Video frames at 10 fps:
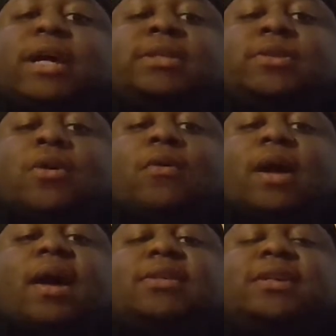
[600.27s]
That's the
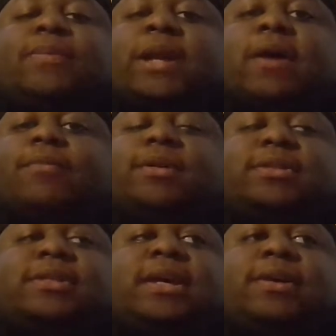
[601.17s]
whole concept that I
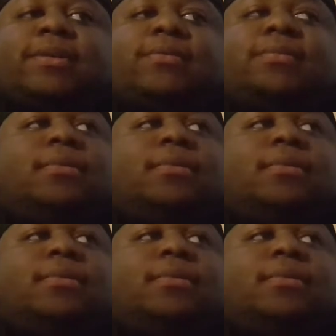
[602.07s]
want to tell you.